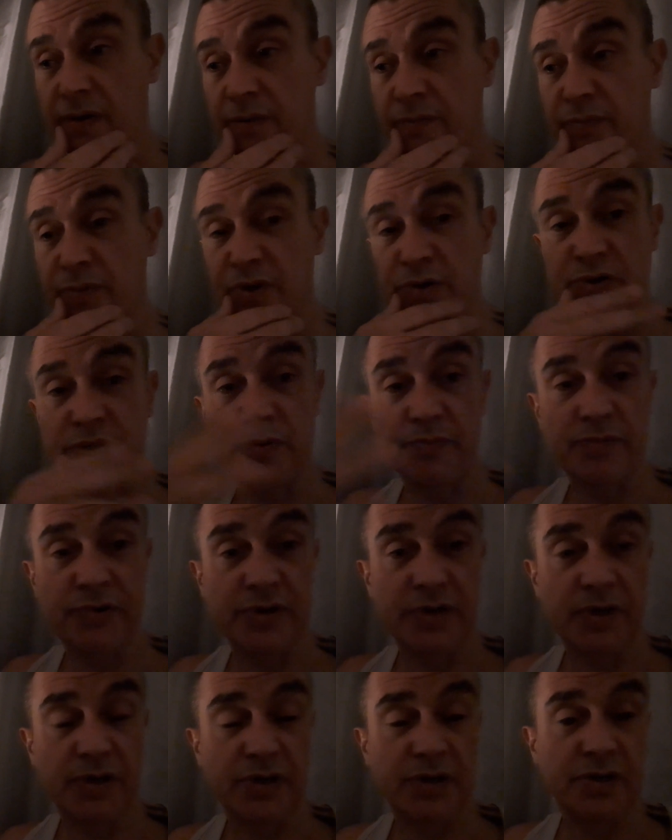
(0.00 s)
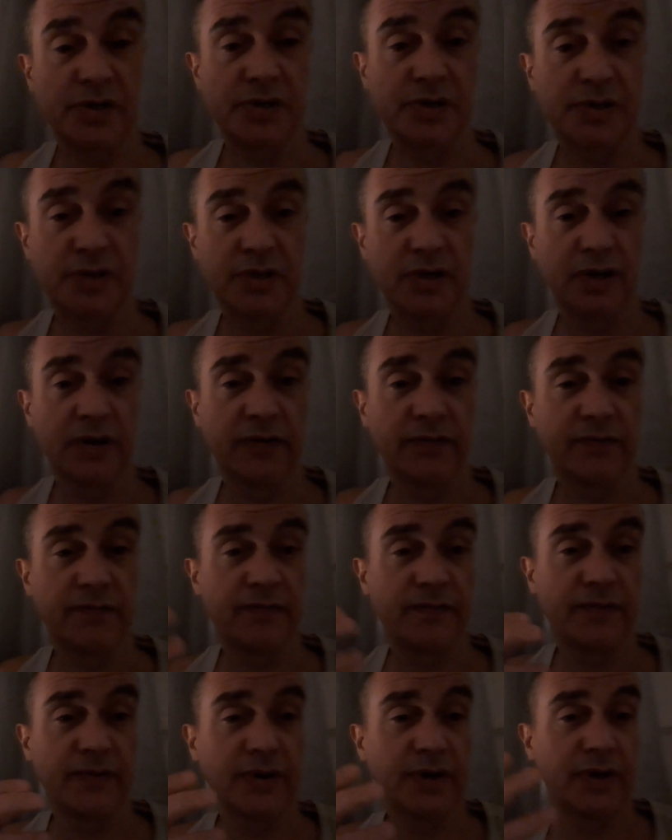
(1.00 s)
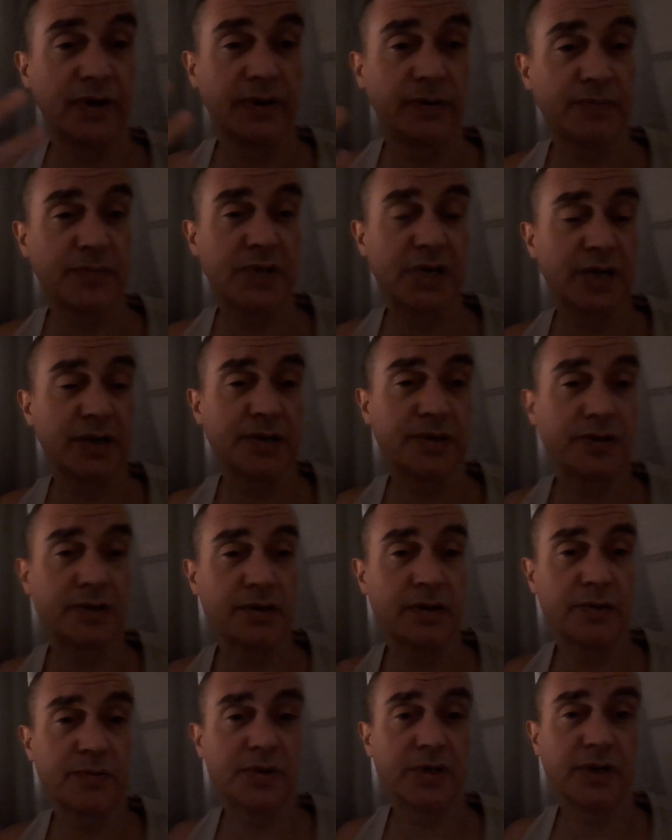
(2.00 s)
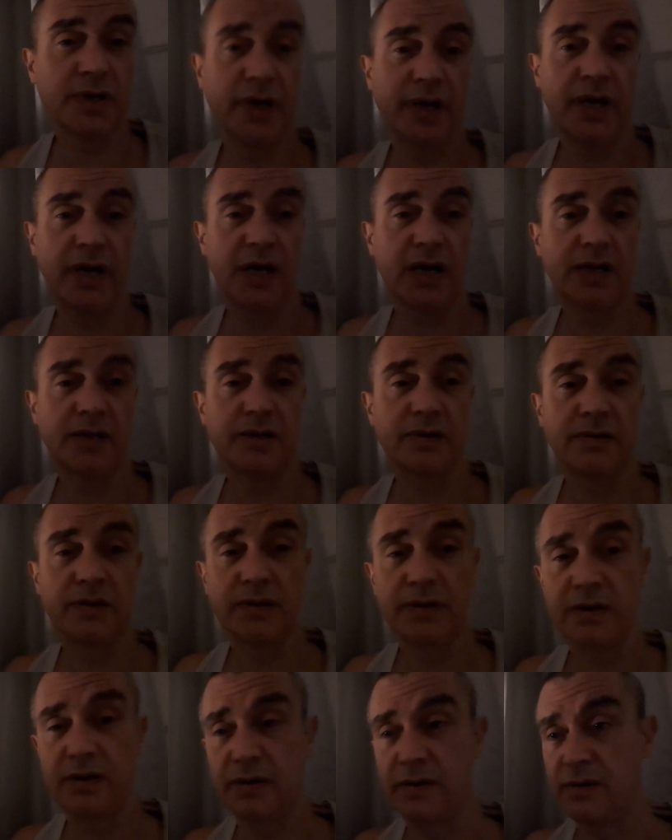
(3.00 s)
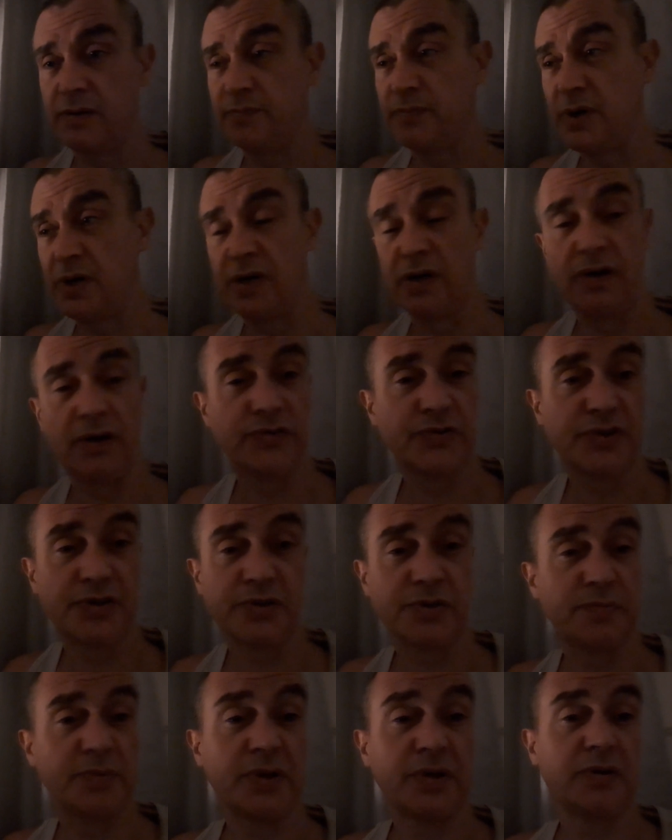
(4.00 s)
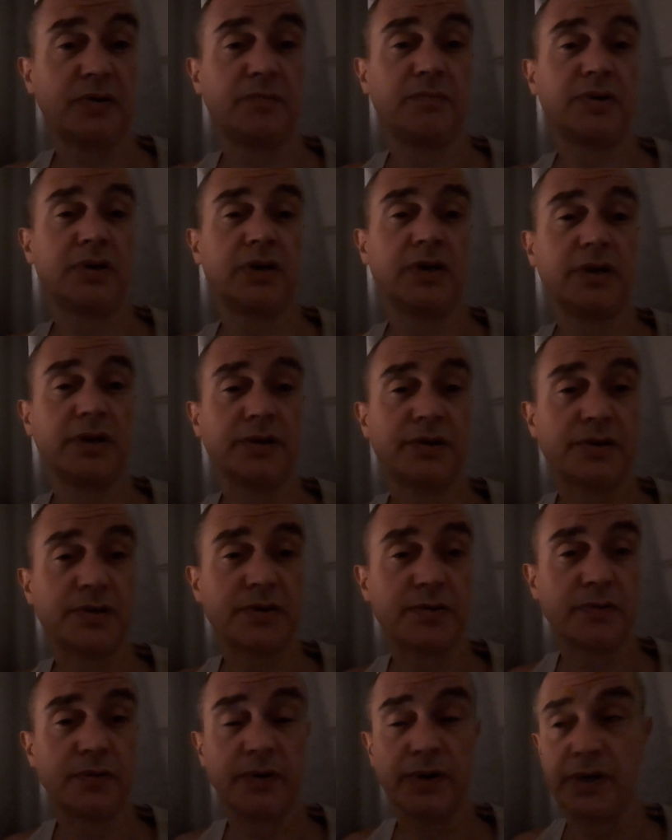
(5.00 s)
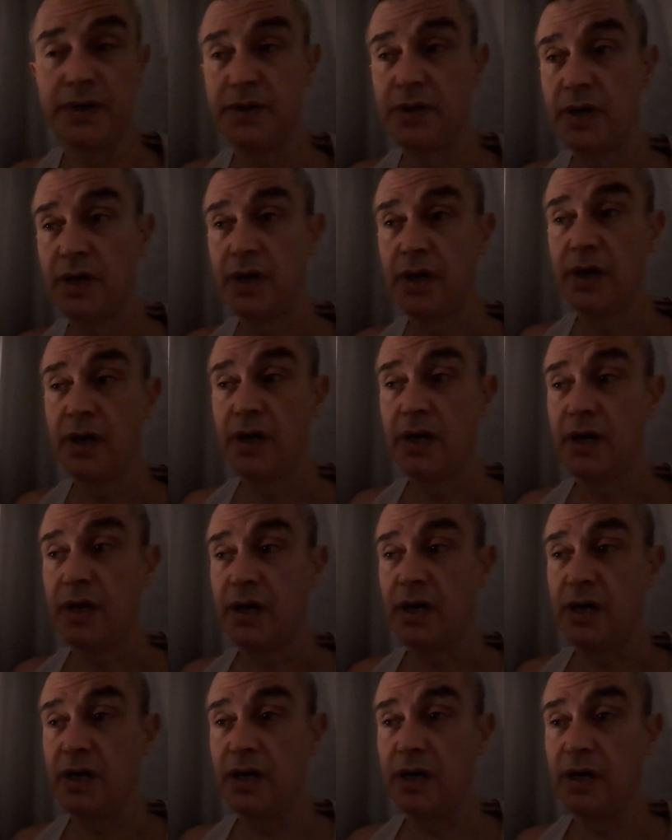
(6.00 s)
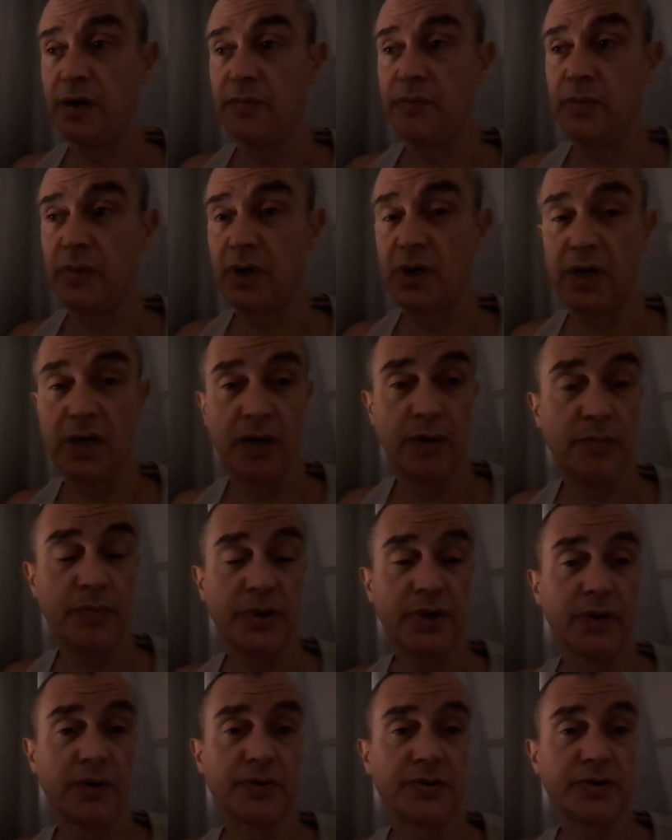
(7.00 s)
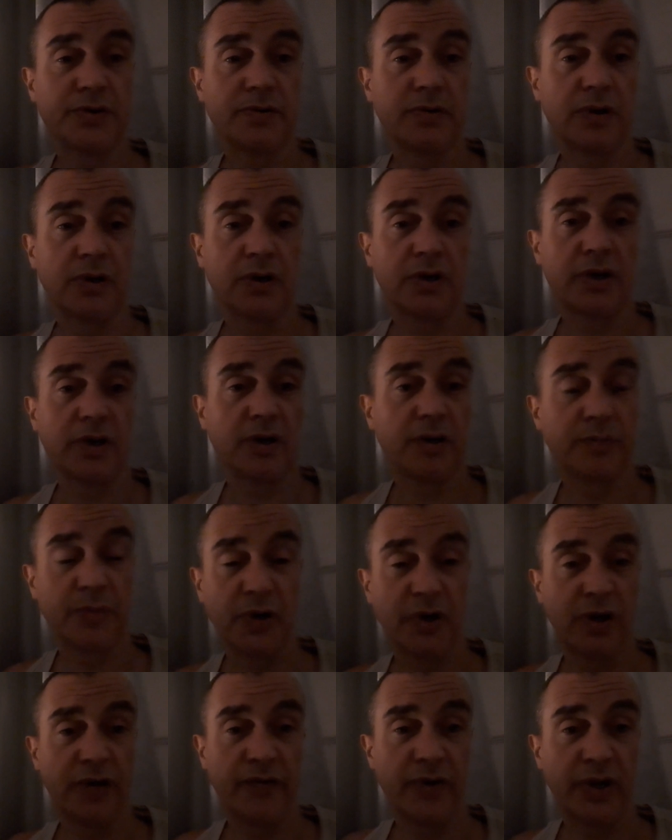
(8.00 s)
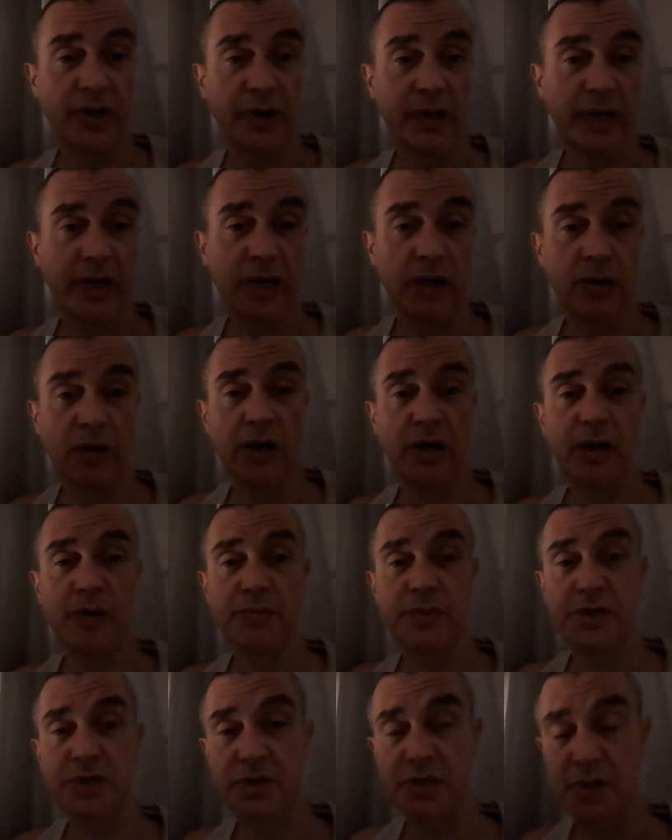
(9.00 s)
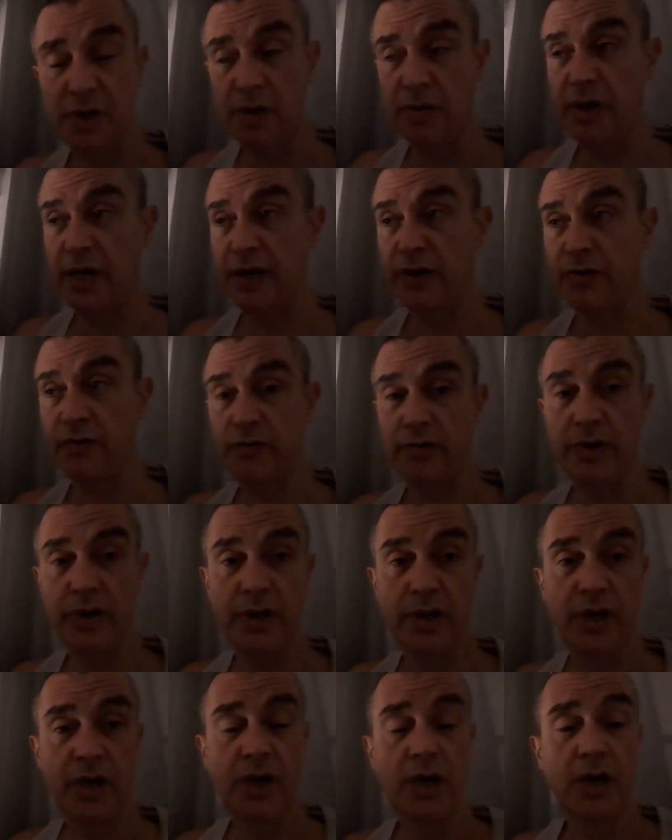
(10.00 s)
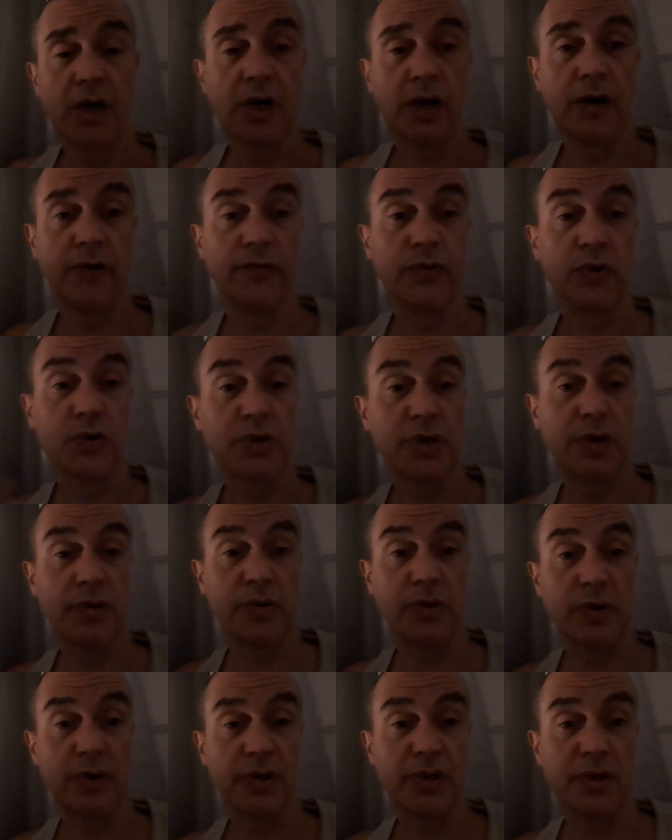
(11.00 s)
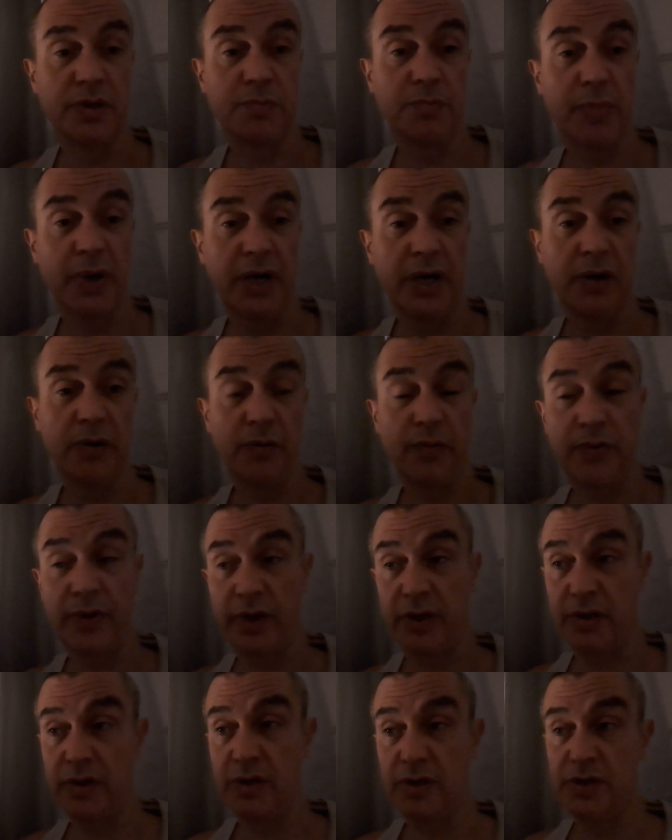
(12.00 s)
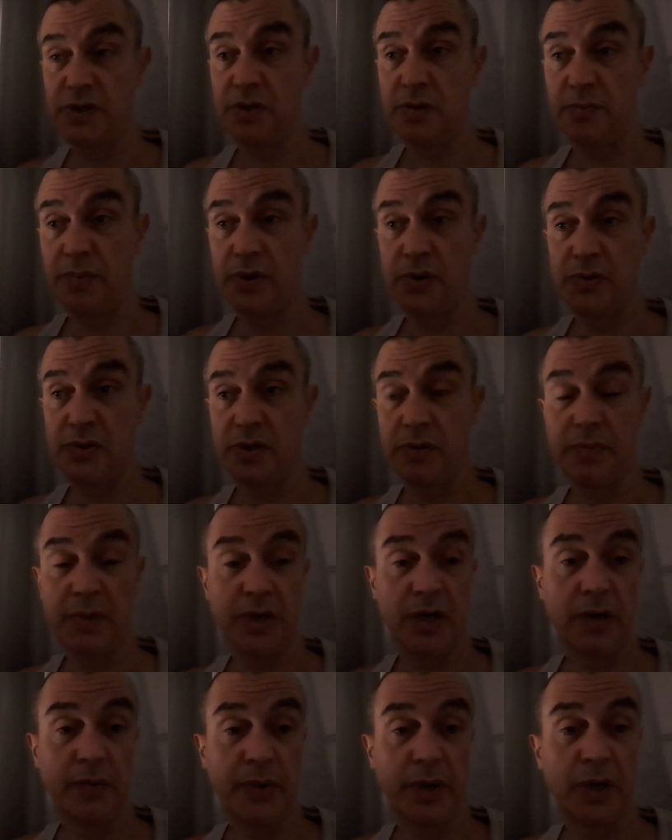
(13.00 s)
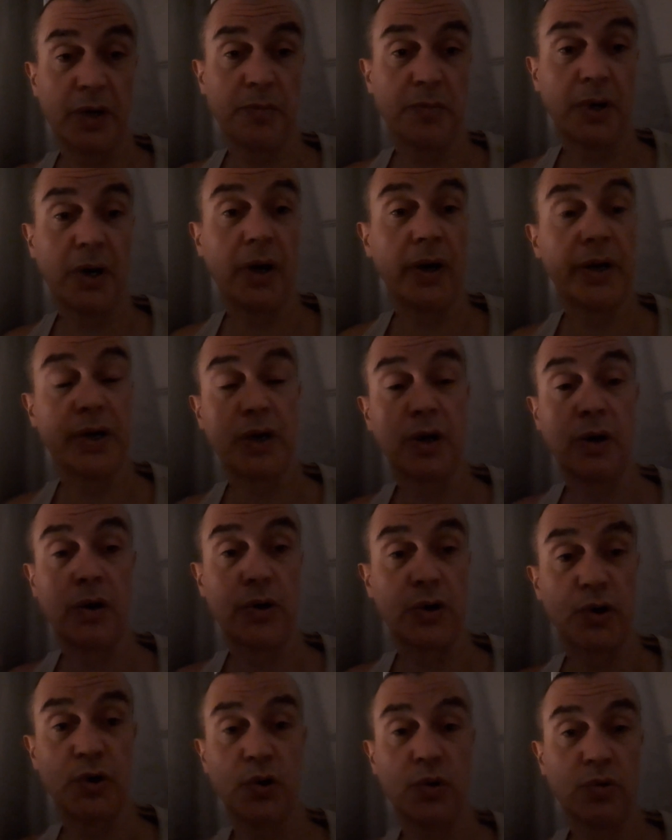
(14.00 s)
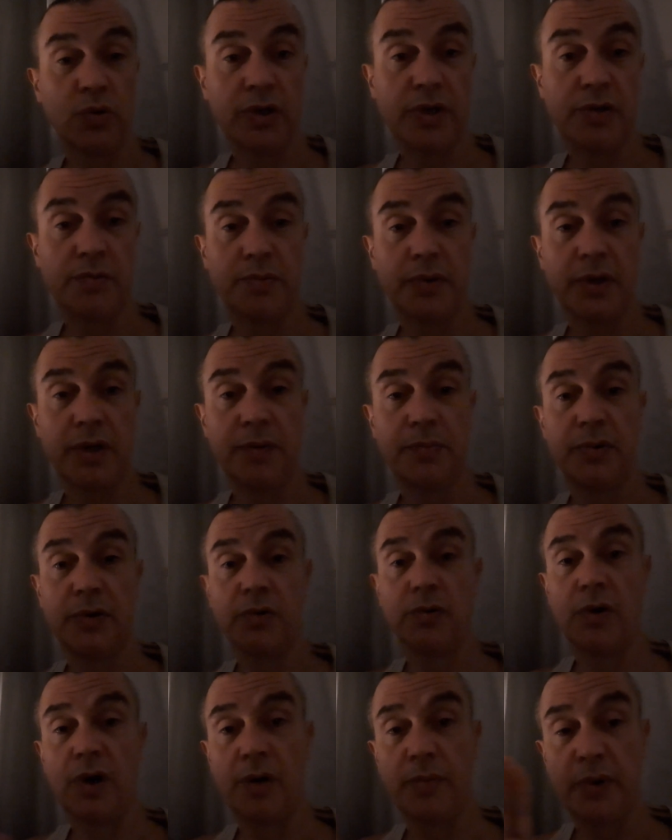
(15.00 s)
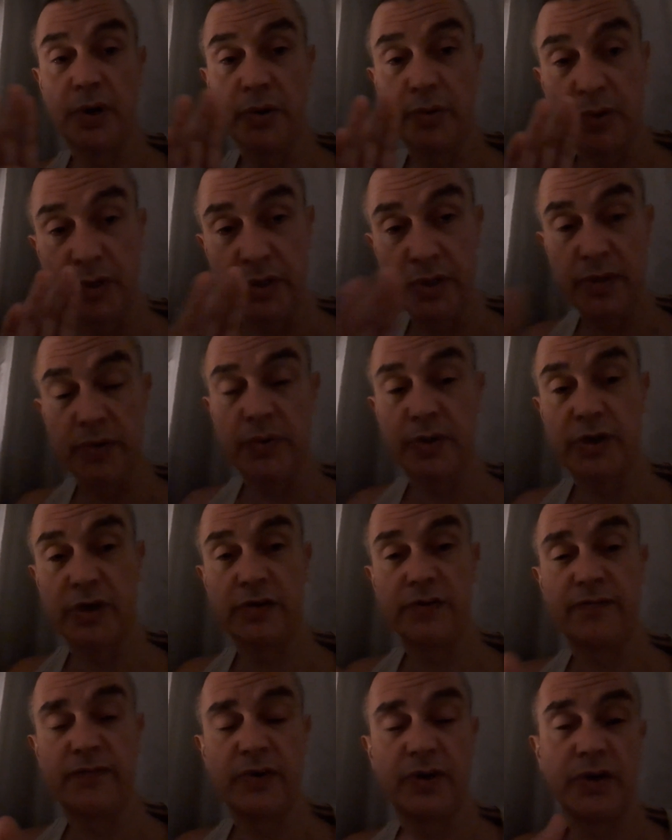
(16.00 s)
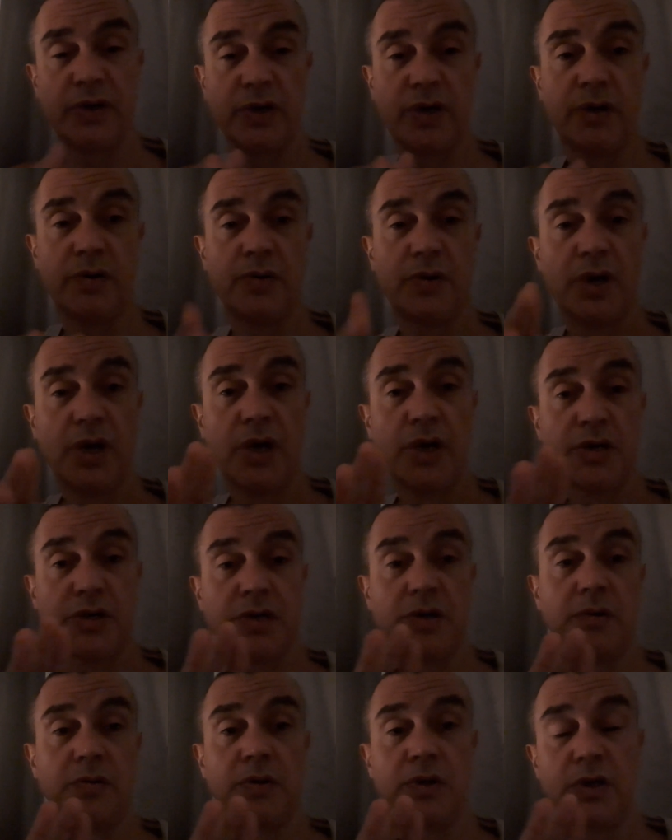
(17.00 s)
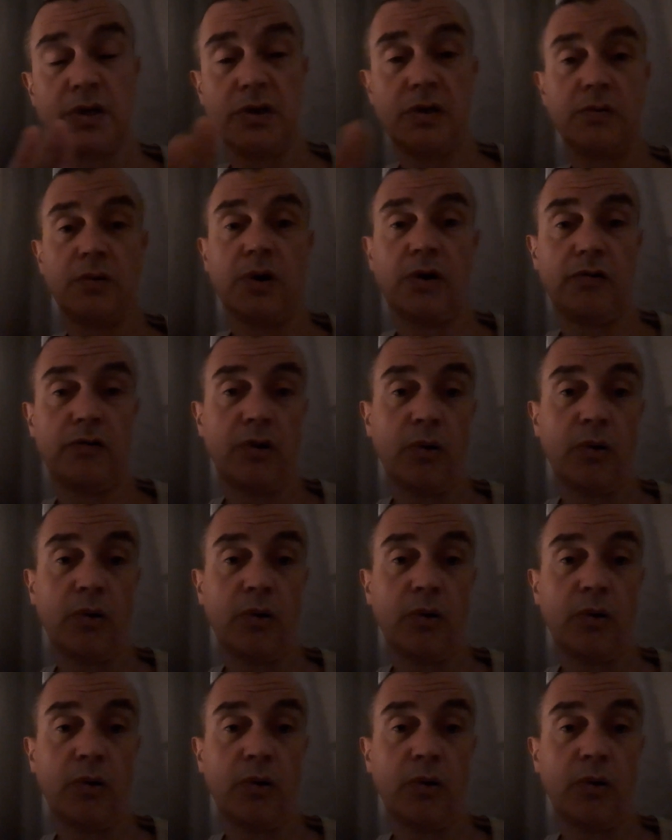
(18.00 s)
music production stuff, telescopes that I had. Like, my life's just been completely destroyed. I am beyond struggling. I'm not having any help. I am so angry. I've also got this bail thing that is supposed to be coming up, but I can't call these people. I'm only doing this video so that you are